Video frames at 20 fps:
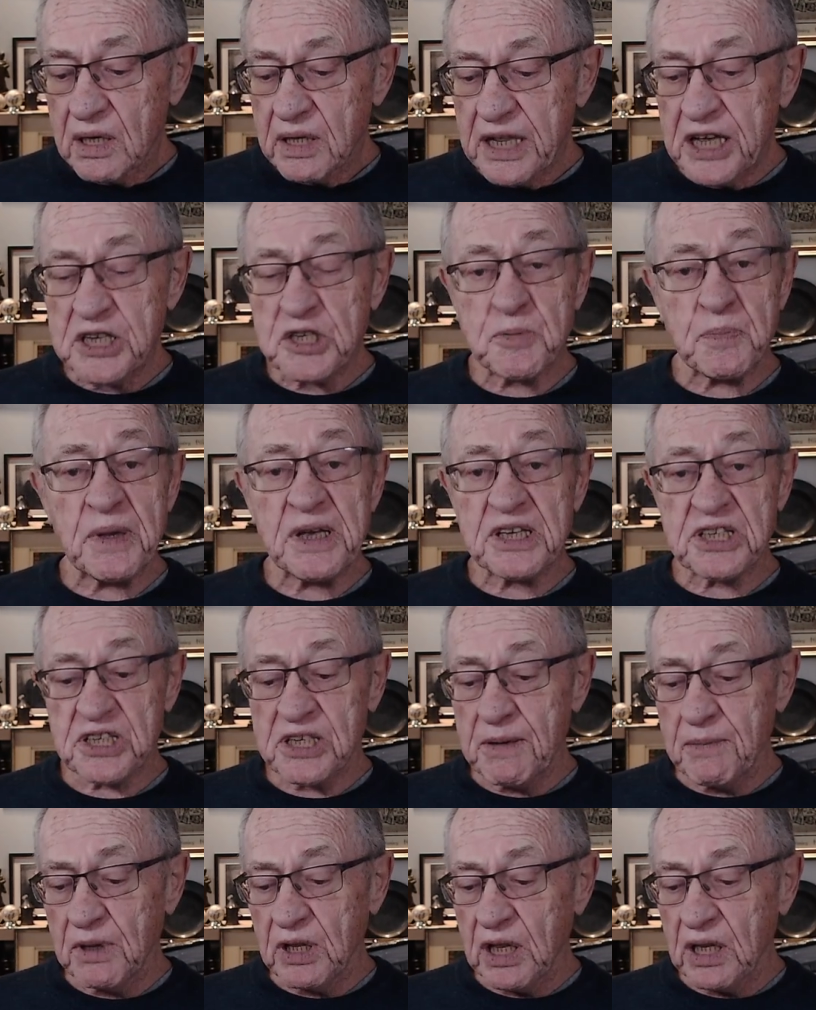They speak
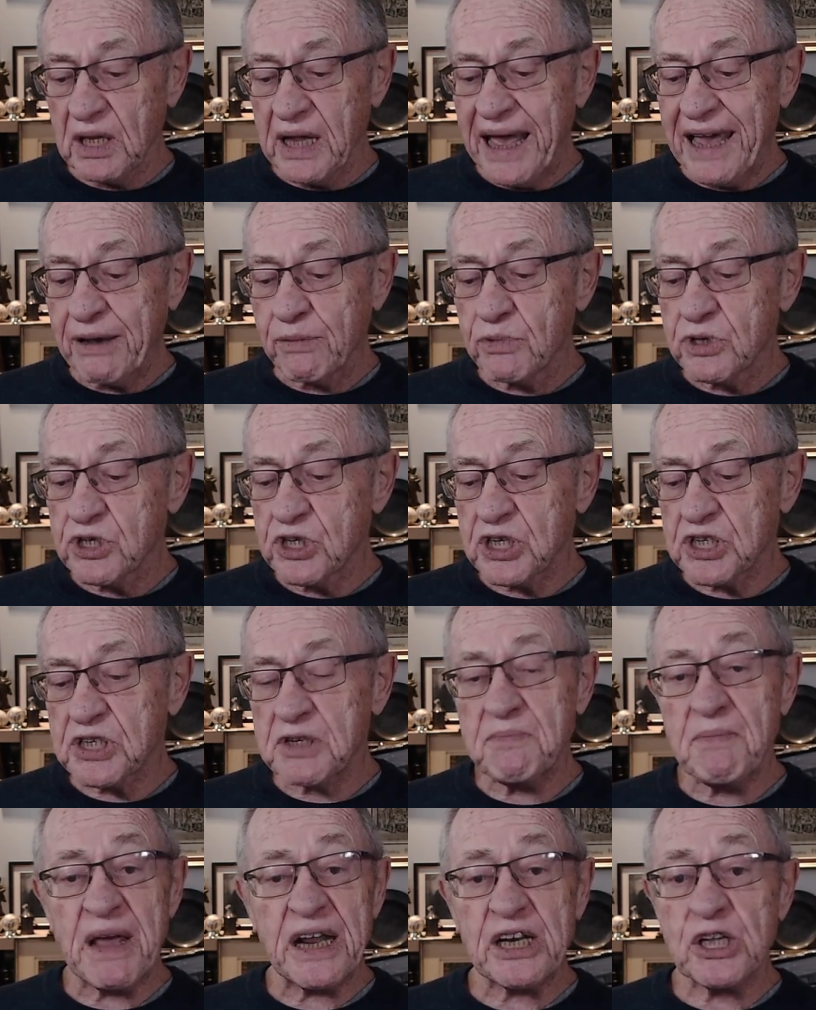similar languages,
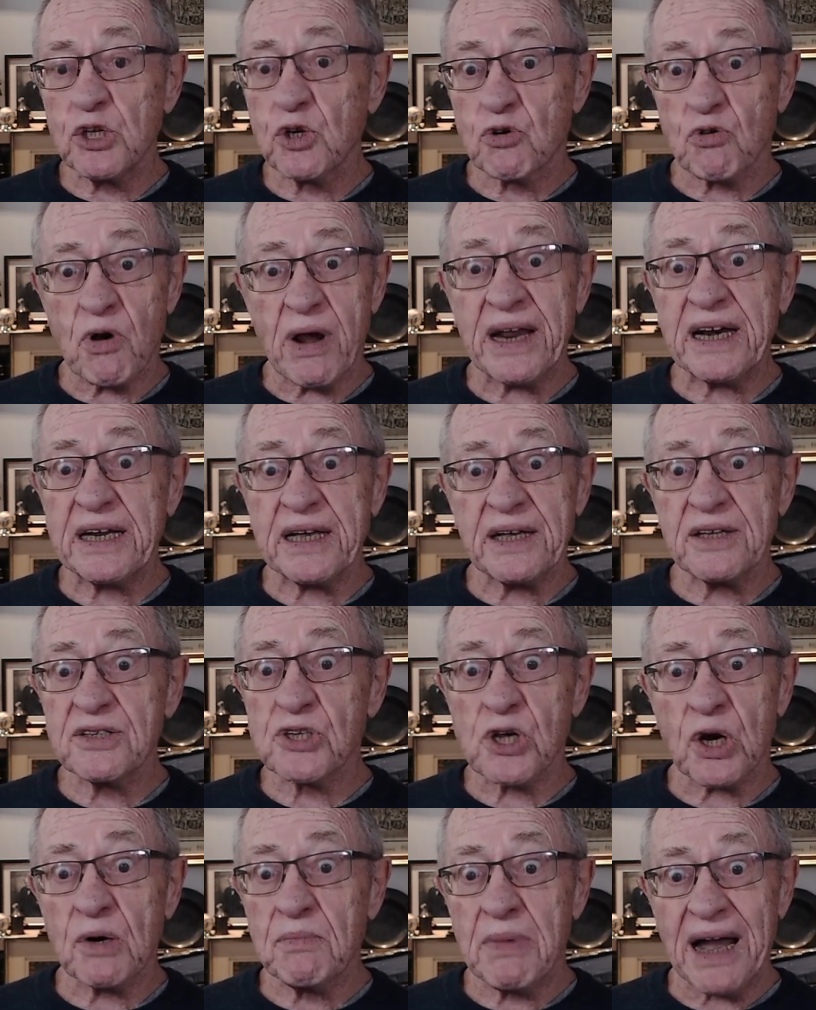and many
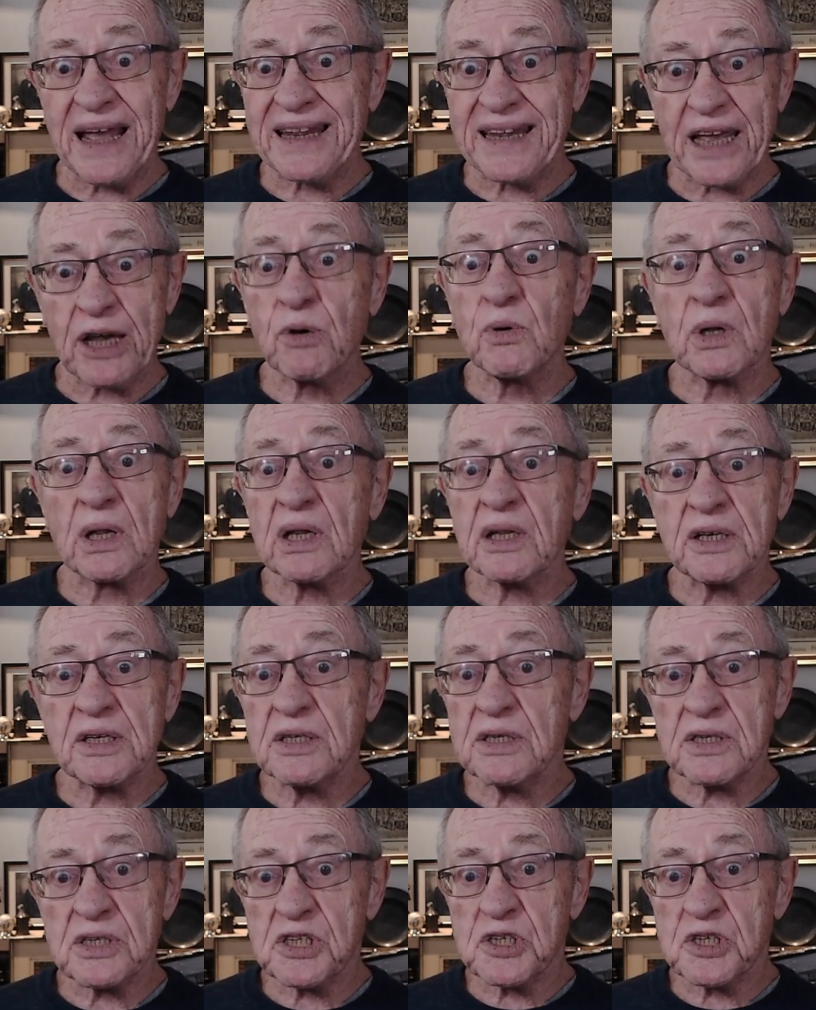Ukrainians are bilingual and